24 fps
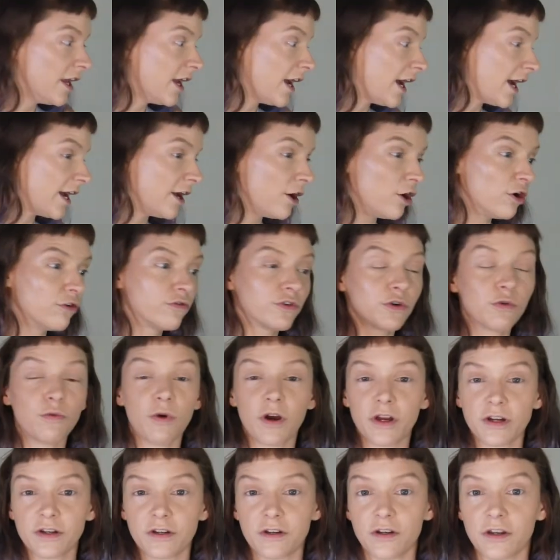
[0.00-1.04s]
I
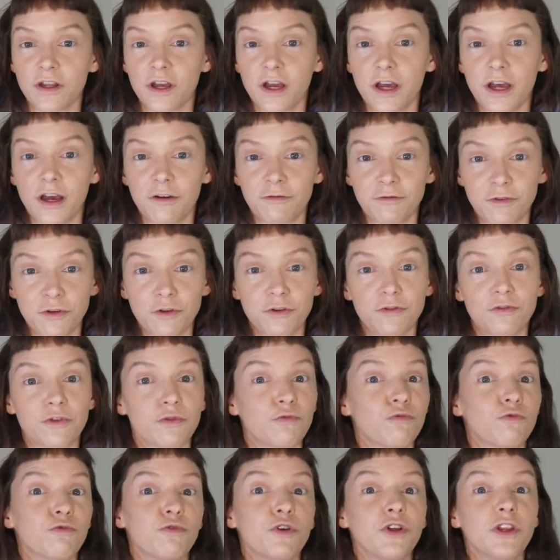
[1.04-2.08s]
overwatered a few of
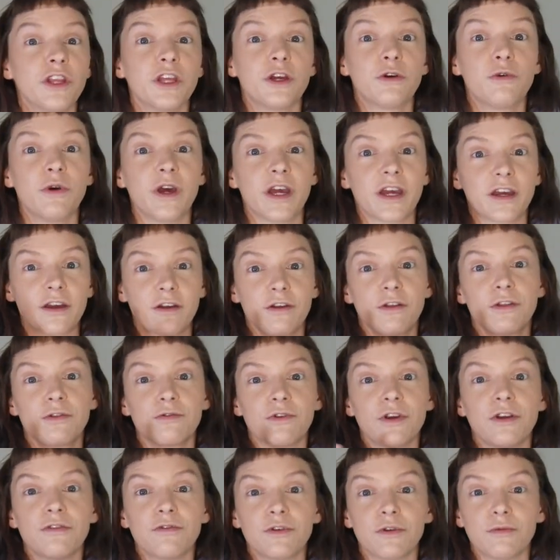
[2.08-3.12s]
them really quick.
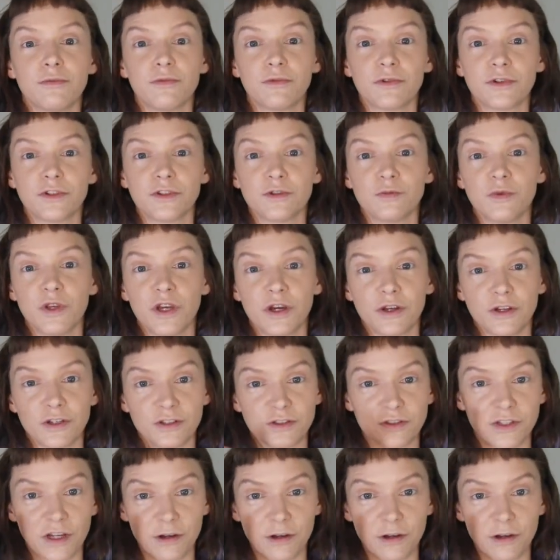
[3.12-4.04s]
3 of them, we'll just be honest.